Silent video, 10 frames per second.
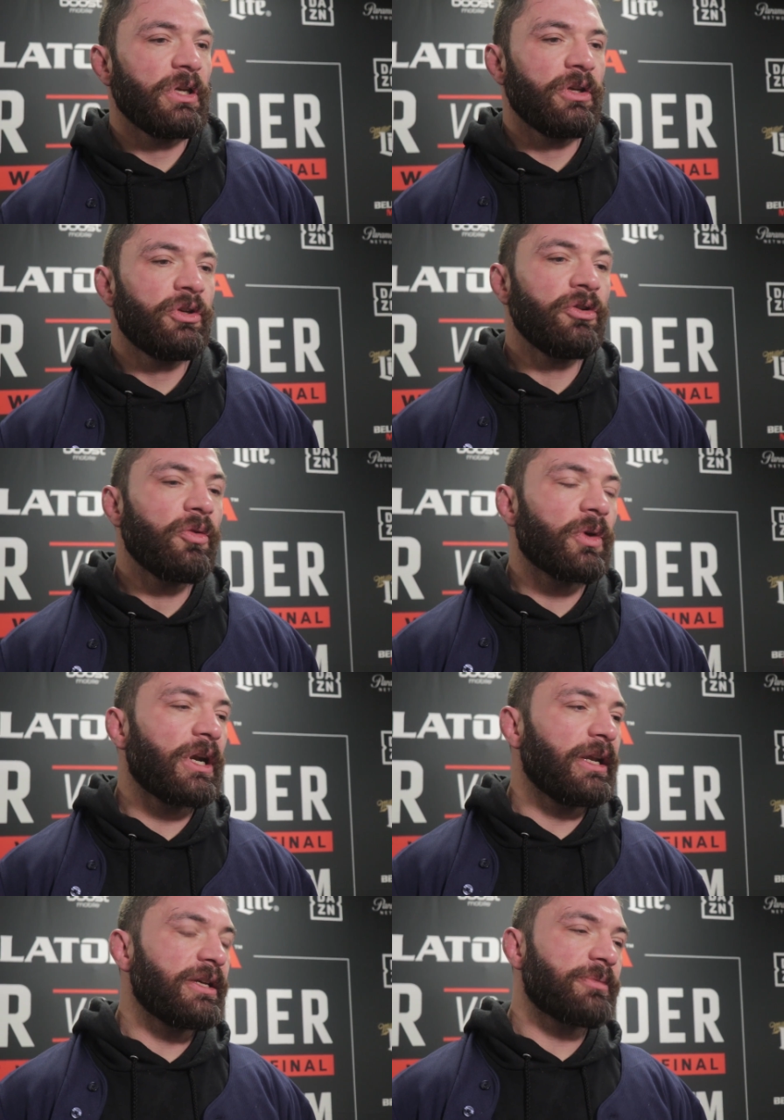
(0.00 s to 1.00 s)
You know
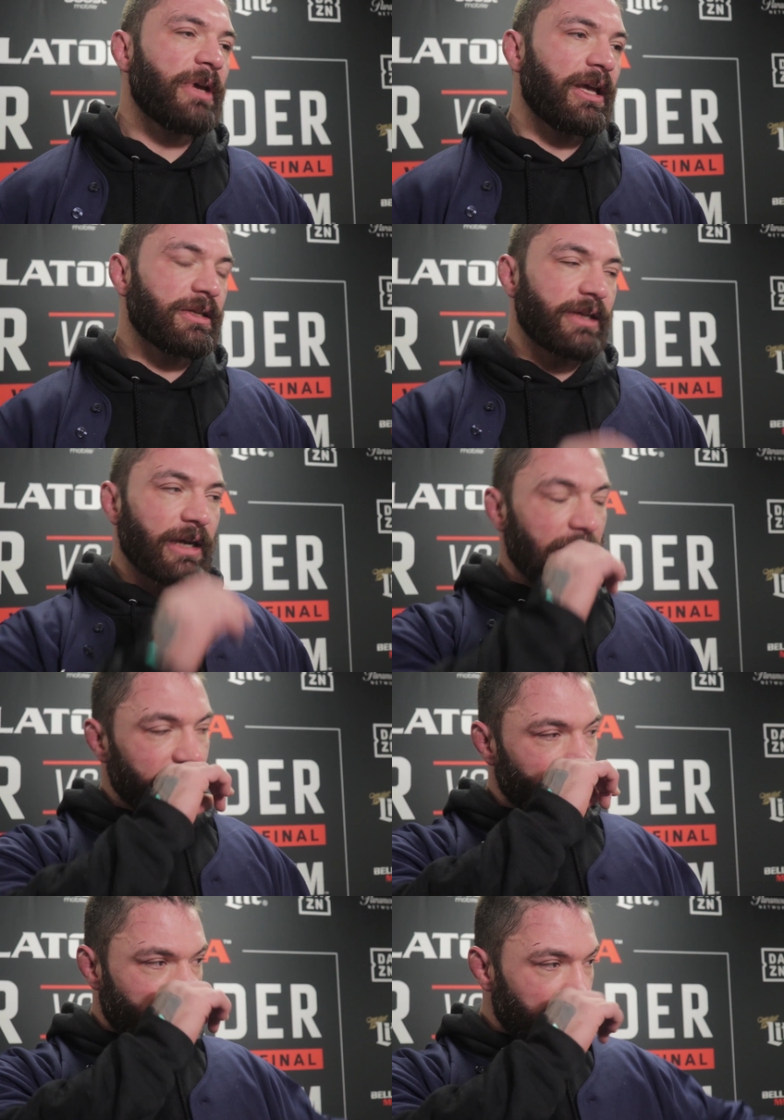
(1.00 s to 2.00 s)
what it is, man? It's like,
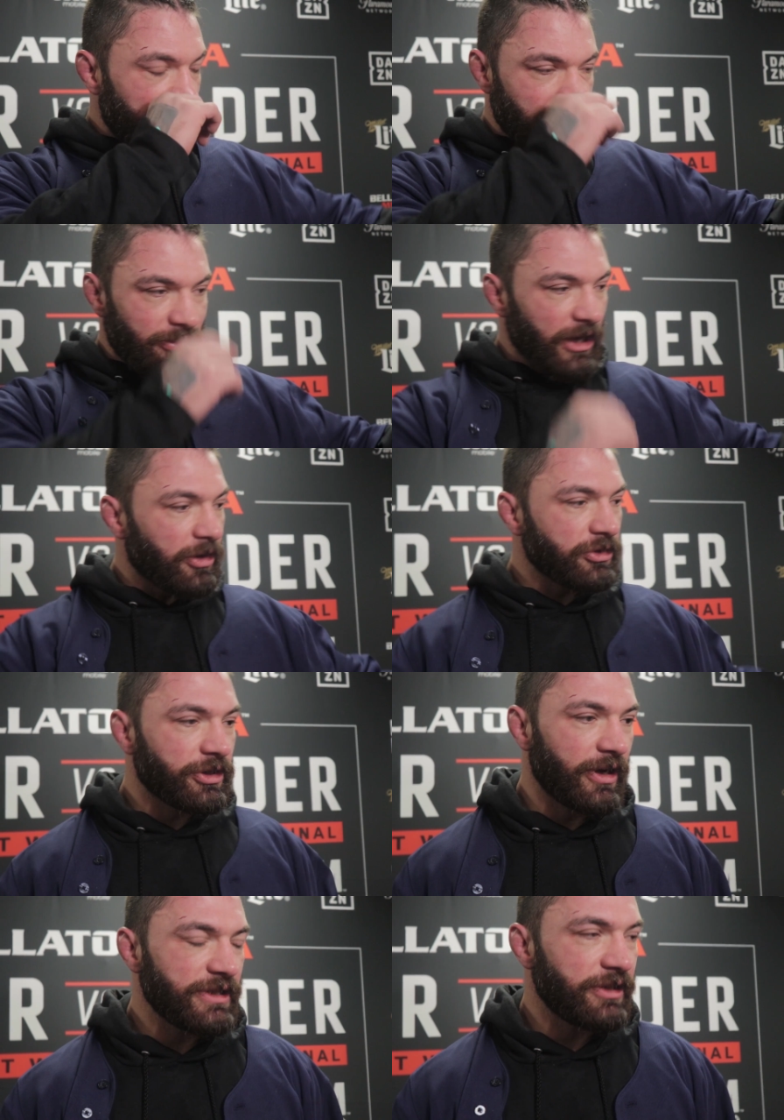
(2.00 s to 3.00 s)
I drive my
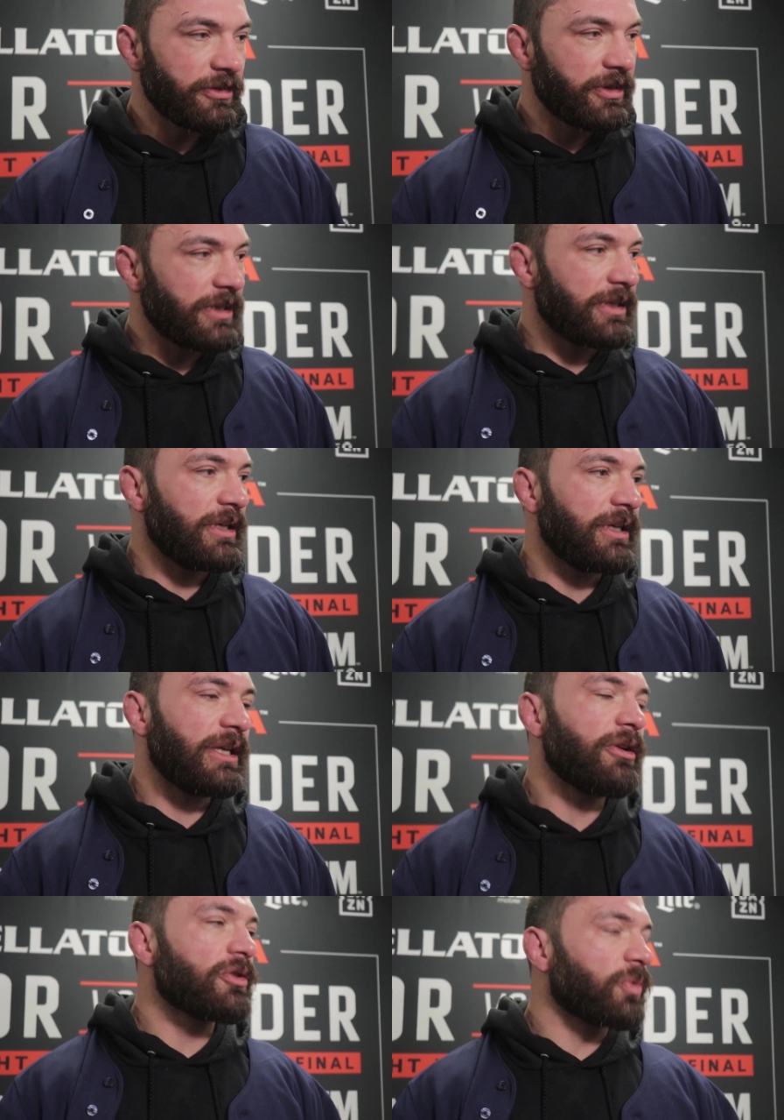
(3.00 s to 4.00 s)
coach crazy, dude.
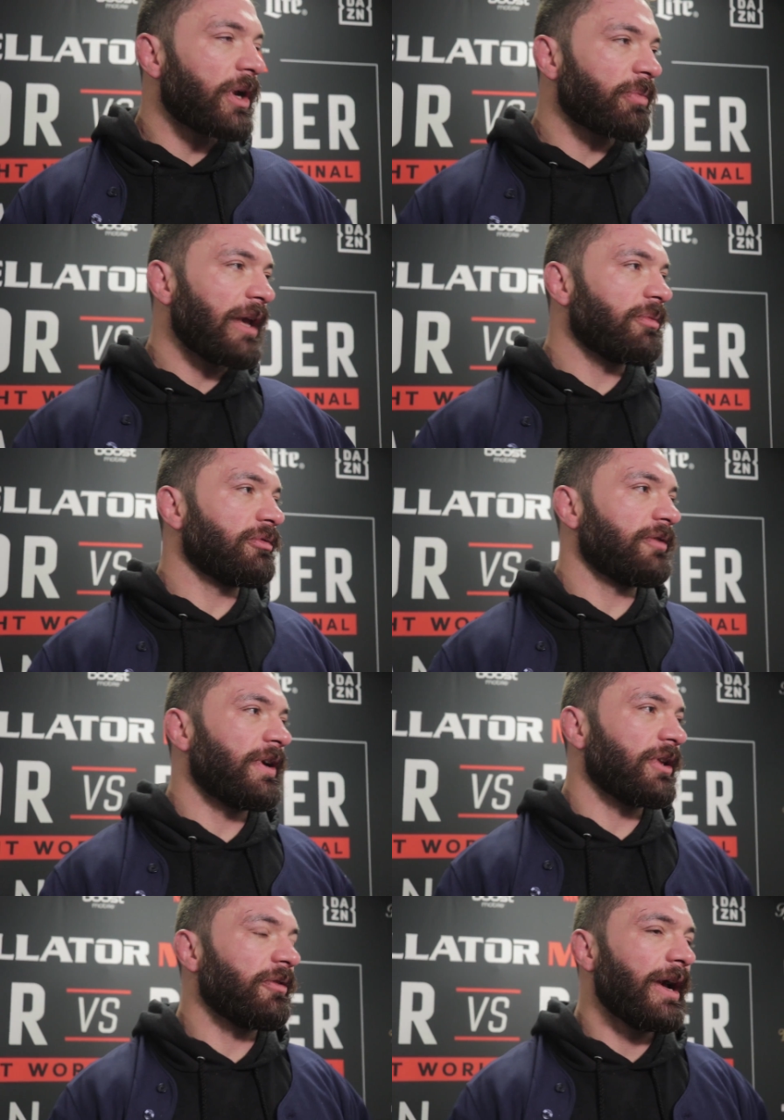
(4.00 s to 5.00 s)
He knows what I'm capable of
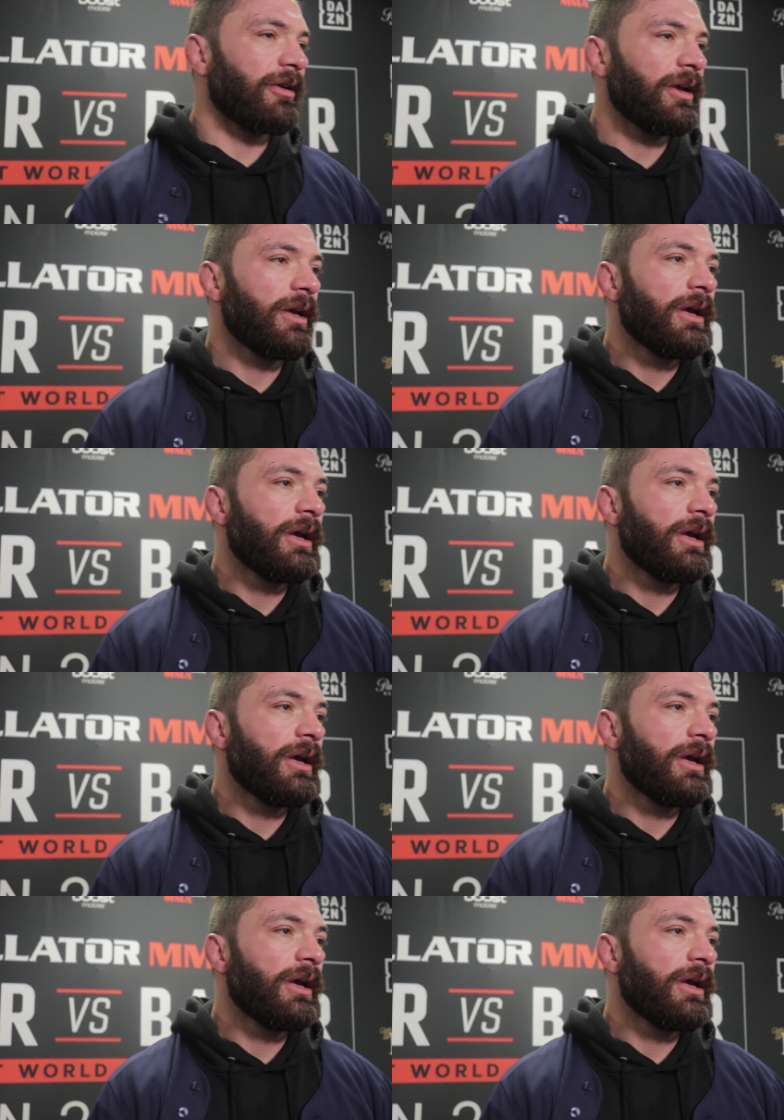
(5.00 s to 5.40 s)
on the ground.